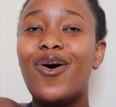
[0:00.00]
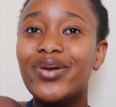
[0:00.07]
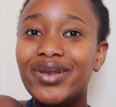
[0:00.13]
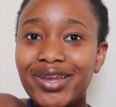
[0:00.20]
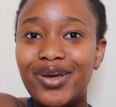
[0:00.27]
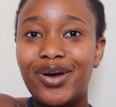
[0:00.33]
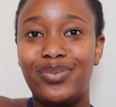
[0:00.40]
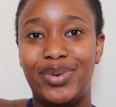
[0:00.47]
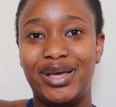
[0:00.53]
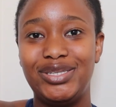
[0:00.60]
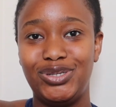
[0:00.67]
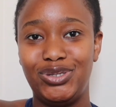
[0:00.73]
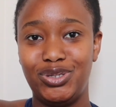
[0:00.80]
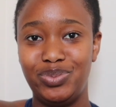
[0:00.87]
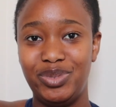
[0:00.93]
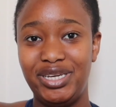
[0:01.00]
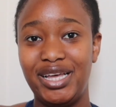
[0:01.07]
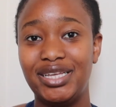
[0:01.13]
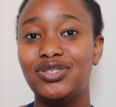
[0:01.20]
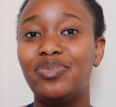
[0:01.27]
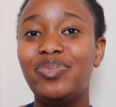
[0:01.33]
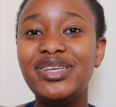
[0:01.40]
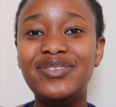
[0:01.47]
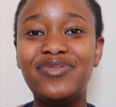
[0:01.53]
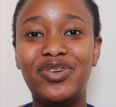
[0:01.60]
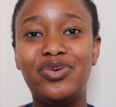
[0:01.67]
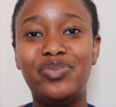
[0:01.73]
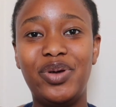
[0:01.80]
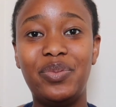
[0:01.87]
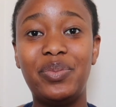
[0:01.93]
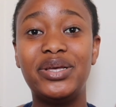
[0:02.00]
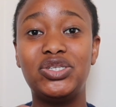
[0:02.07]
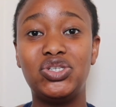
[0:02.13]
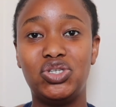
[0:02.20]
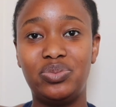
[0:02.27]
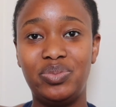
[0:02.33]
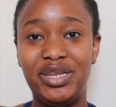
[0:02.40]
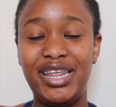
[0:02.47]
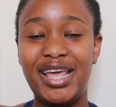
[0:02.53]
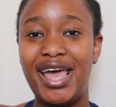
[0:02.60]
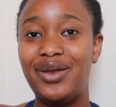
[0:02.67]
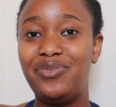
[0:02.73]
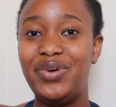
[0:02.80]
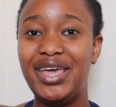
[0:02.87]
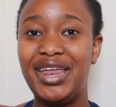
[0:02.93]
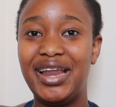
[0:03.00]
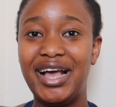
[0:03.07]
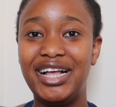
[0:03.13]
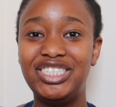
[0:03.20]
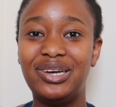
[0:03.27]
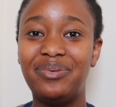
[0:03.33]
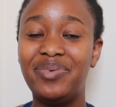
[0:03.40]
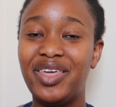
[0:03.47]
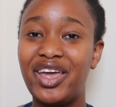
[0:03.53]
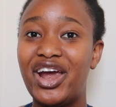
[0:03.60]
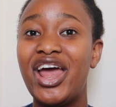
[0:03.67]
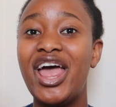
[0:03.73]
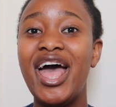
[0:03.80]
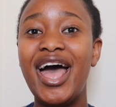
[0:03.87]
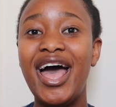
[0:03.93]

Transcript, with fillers: only on my social media so please follow me on my social media and we can catch up there